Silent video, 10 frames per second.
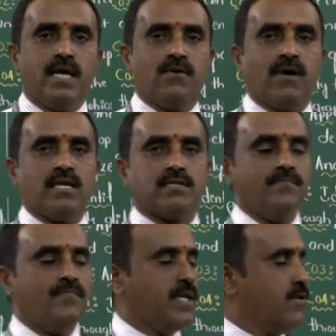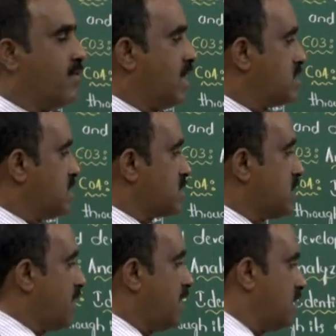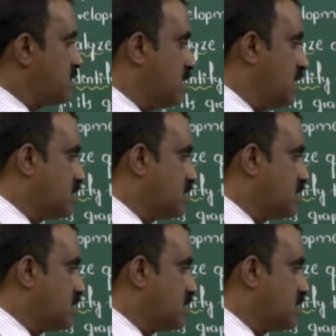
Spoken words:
evaluation, whereas SAE is